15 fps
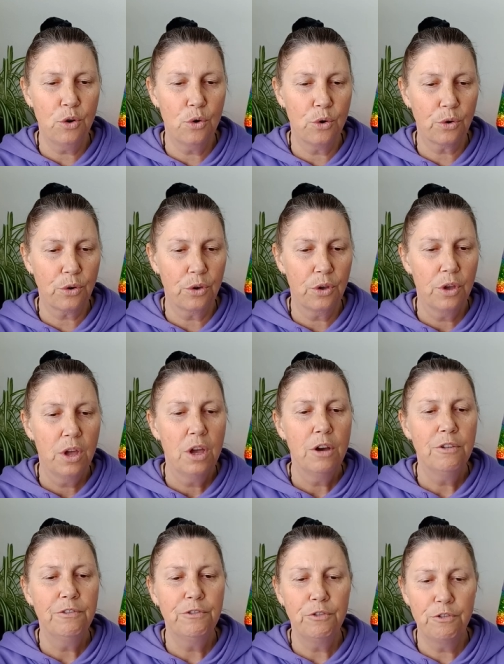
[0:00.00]
hook
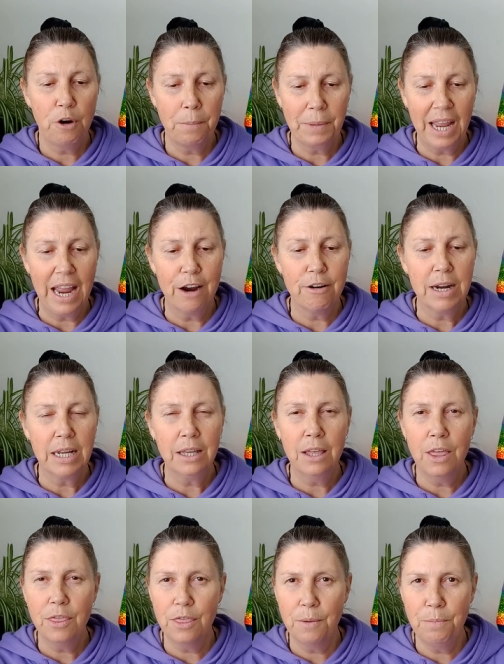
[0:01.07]
from carrying
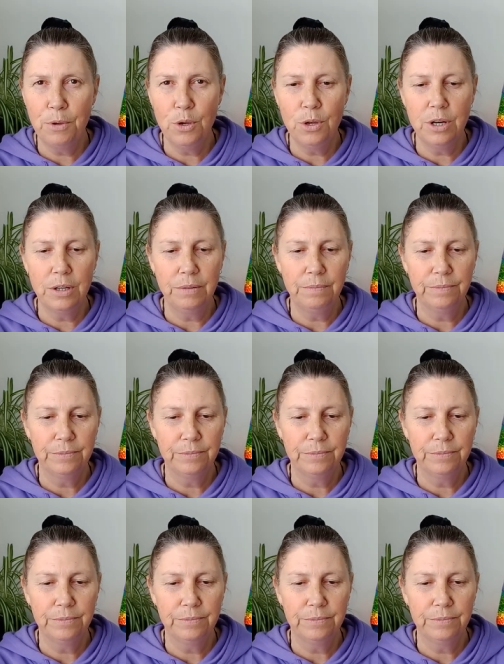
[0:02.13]
the burden.